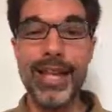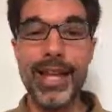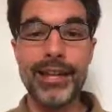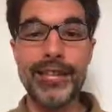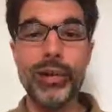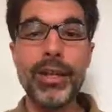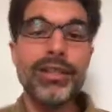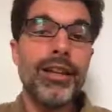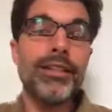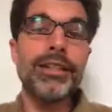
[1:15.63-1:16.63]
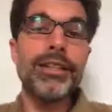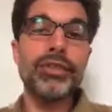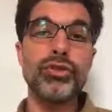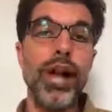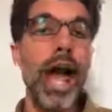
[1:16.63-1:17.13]
And so it doesn't
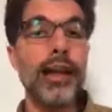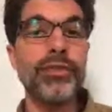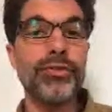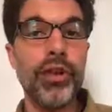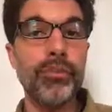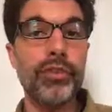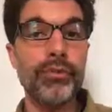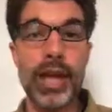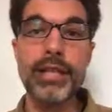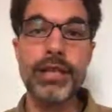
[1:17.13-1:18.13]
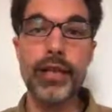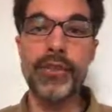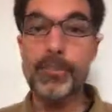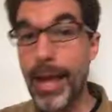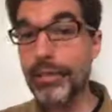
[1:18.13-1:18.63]
detract from the rest of
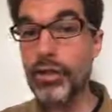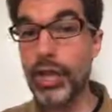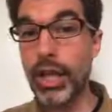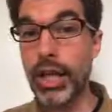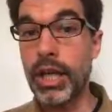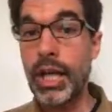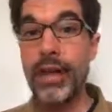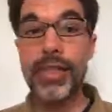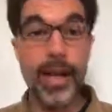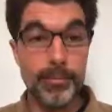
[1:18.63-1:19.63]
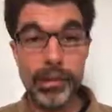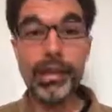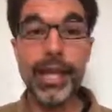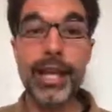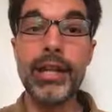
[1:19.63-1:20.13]
the messaging that I'm
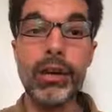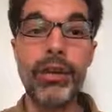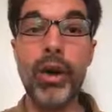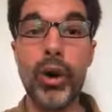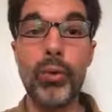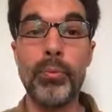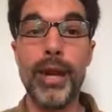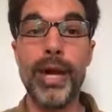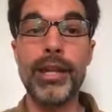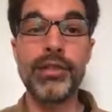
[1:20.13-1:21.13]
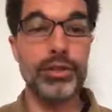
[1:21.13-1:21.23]
looking at here on the homepage.